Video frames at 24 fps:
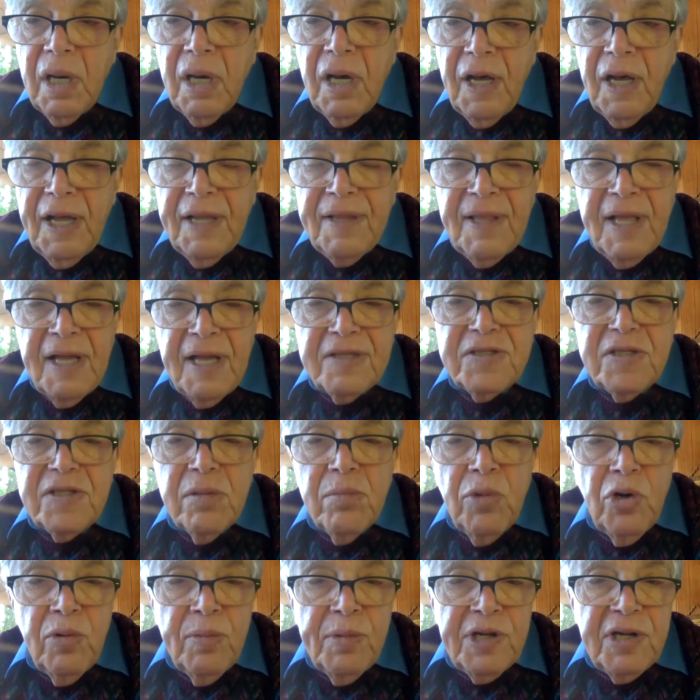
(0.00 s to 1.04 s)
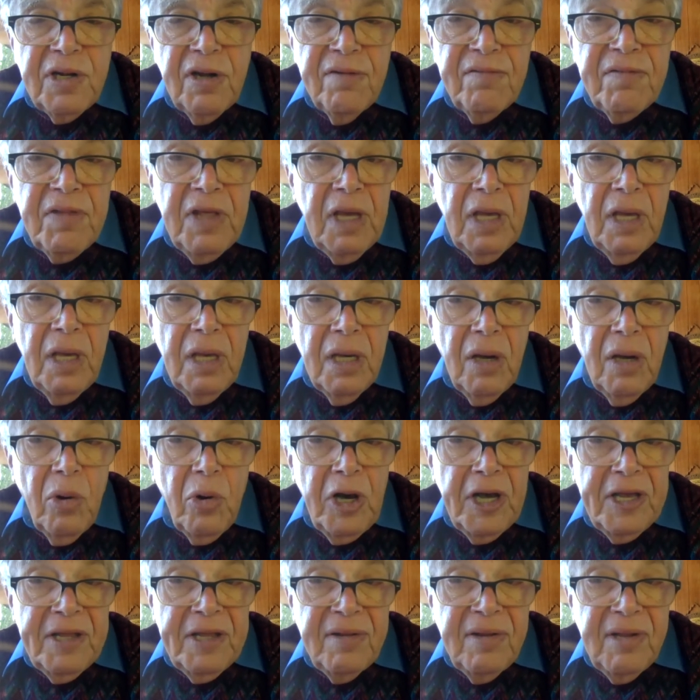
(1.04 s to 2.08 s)
Uh, and that's the moment of the
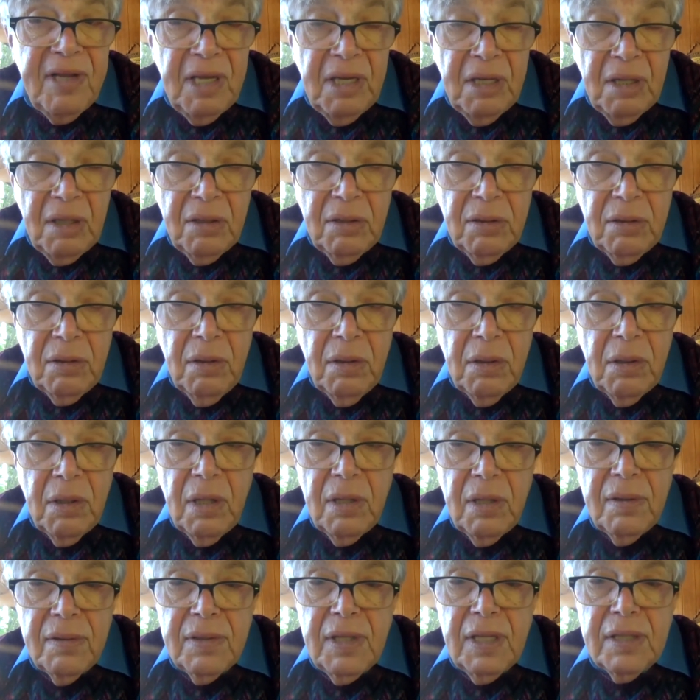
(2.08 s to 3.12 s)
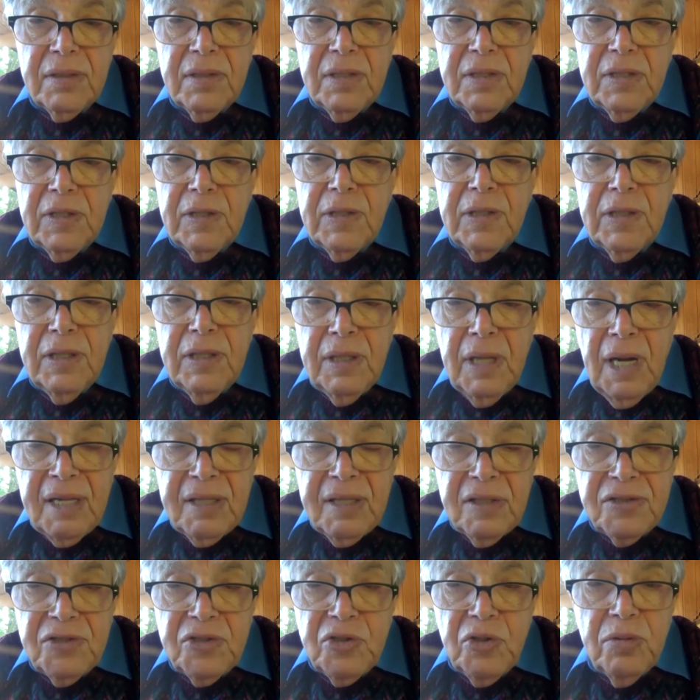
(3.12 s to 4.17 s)
ego ideal, that
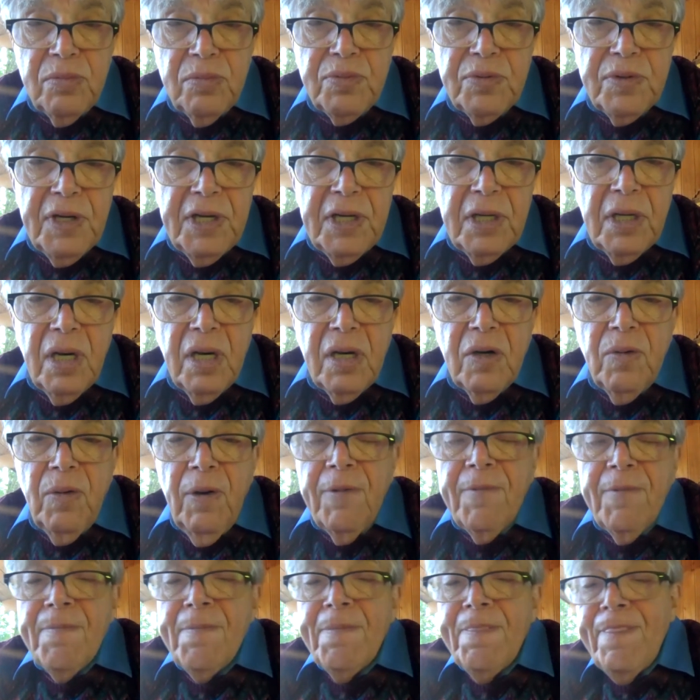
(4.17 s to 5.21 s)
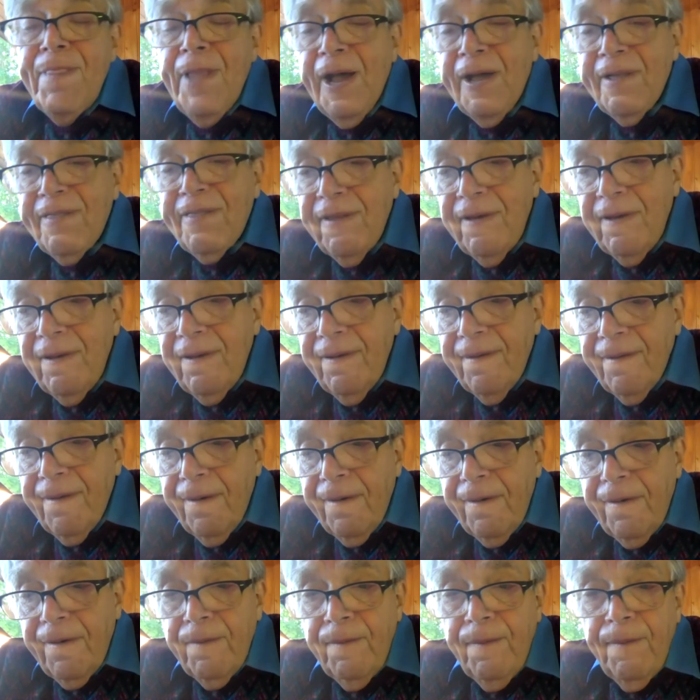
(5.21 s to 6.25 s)
not the superego, not the
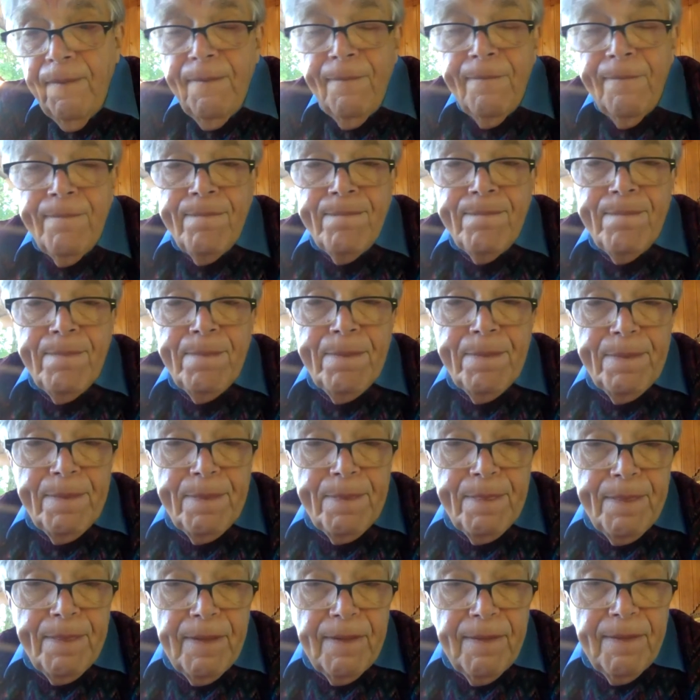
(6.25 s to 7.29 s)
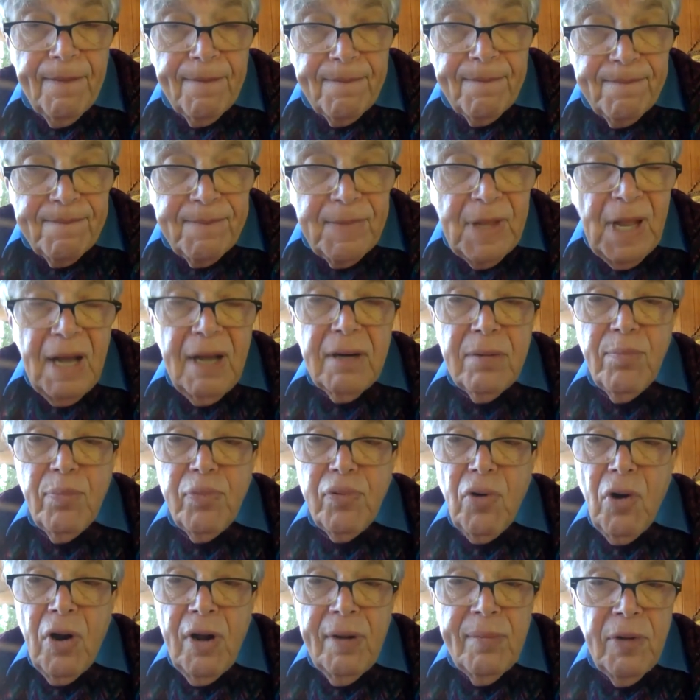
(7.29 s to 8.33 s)
ego, not
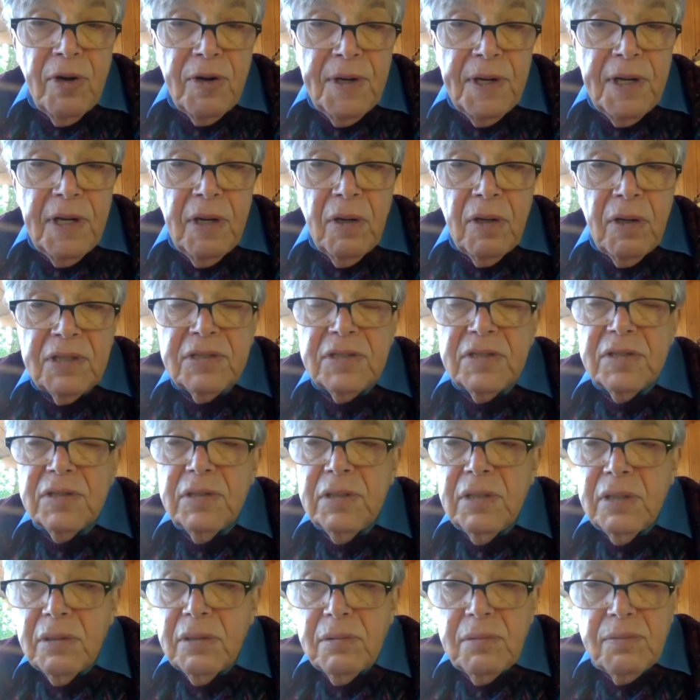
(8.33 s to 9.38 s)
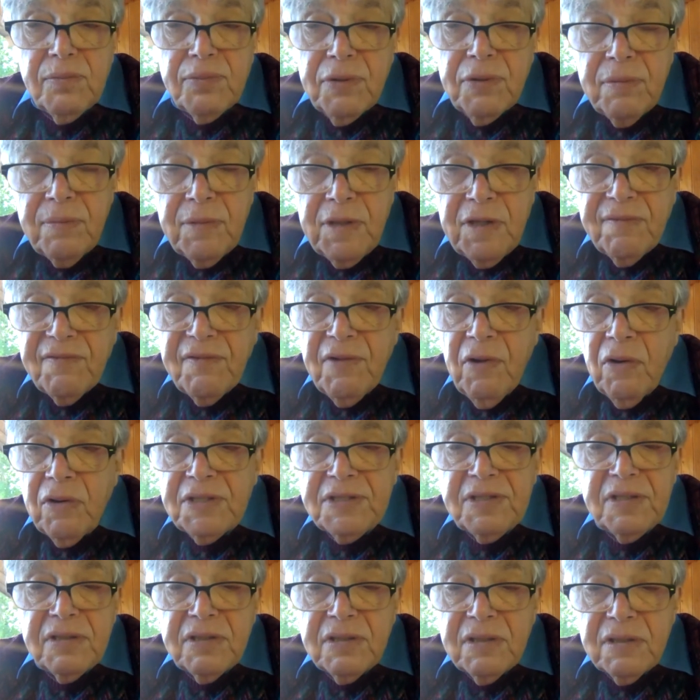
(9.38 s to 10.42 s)
primary narcissism, primitive
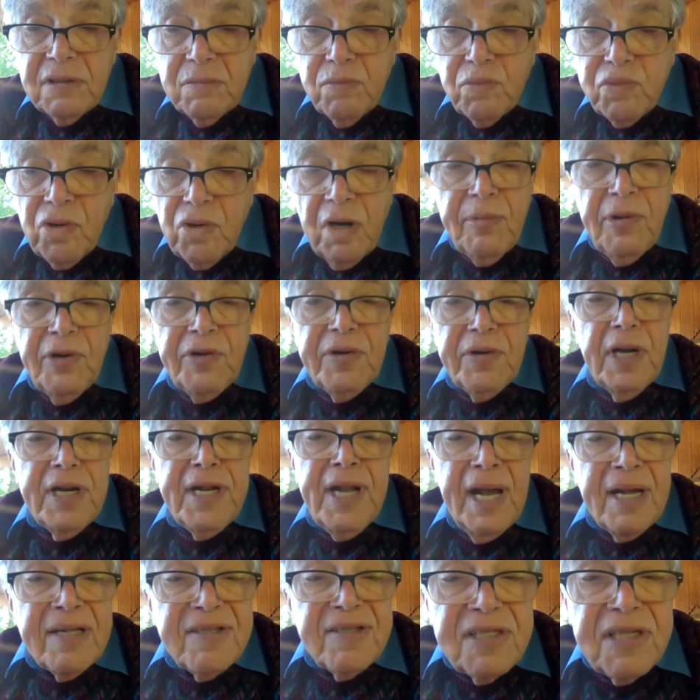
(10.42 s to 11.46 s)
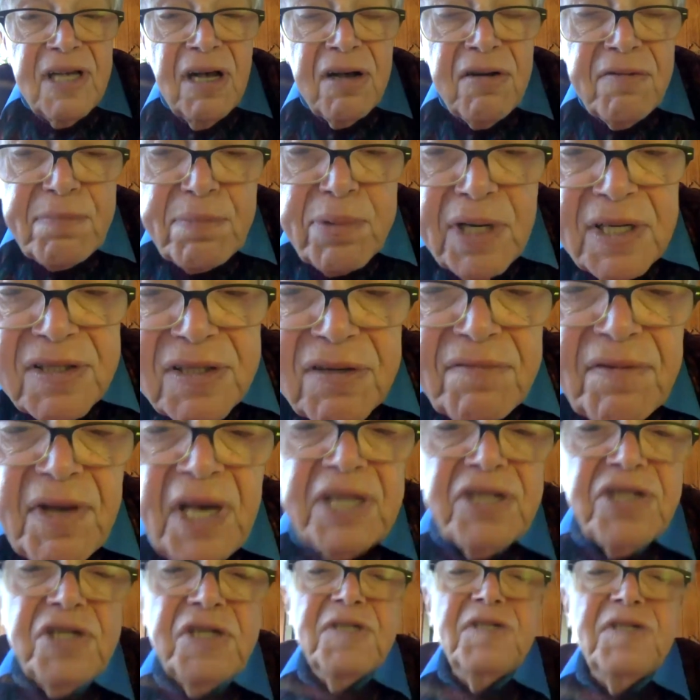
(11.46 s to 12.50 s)
narcissism, primary, not
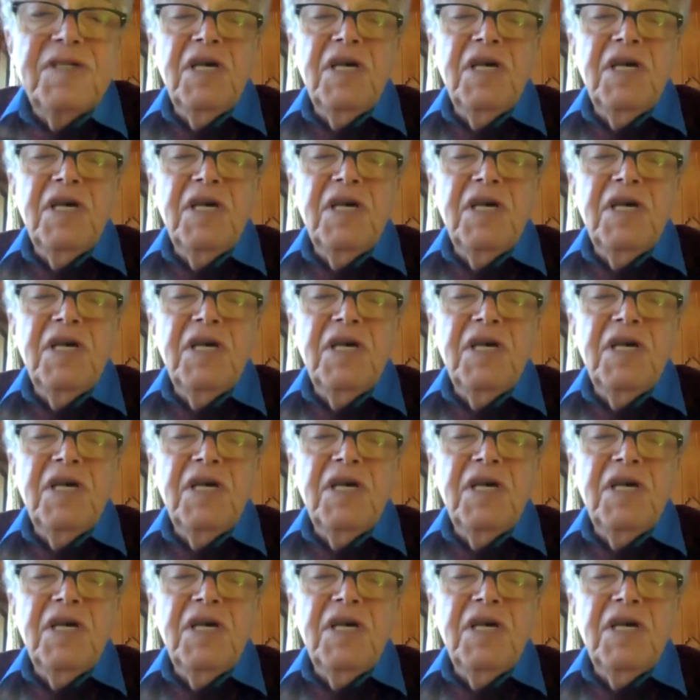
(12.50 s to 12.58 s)
self-preservation.